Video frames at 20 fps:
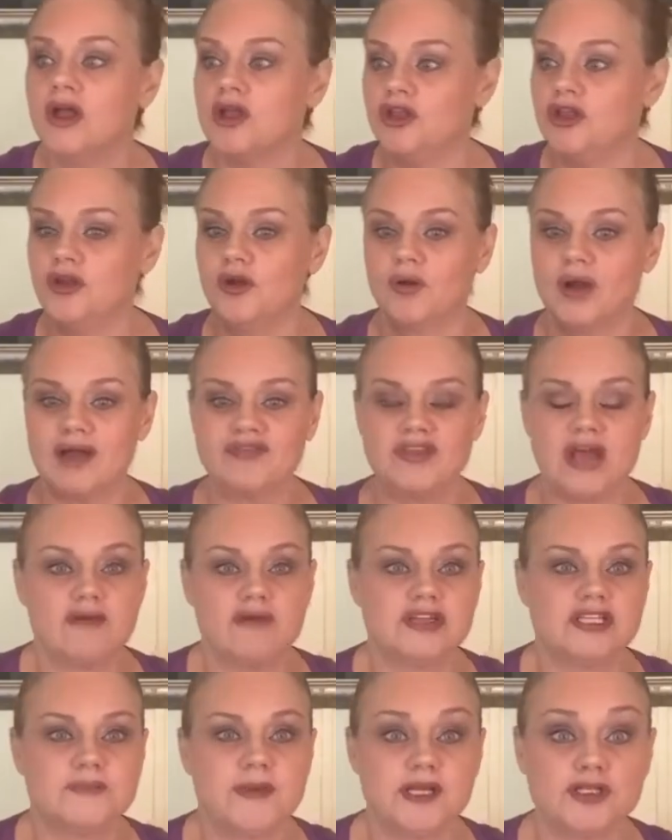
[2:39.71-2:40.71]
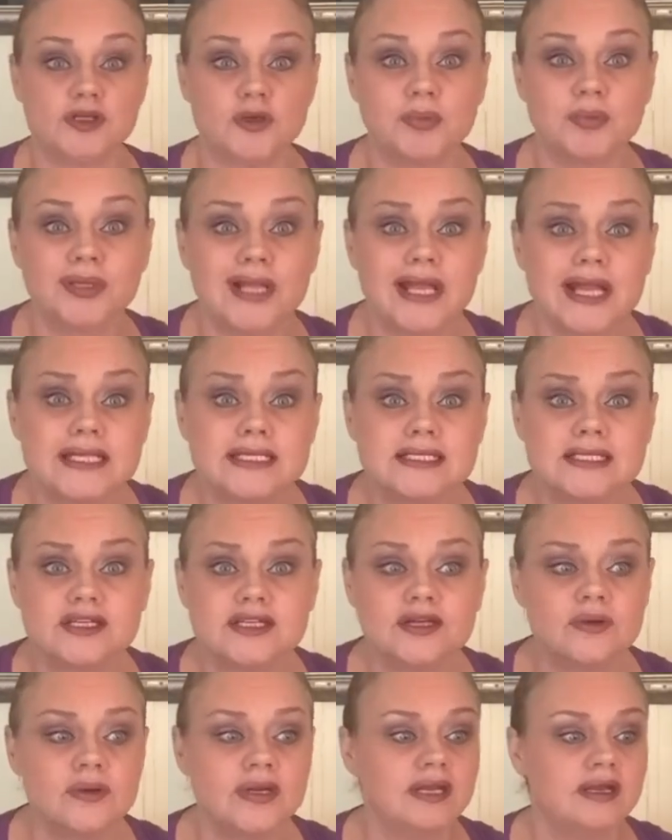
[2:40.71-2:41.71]
You don't have to have a special place to
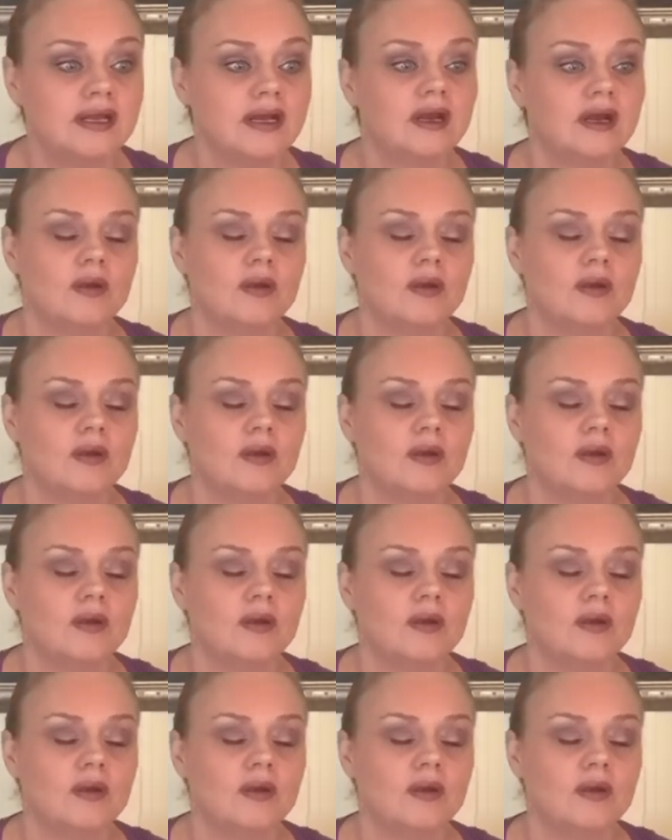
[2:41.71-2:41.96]
do it.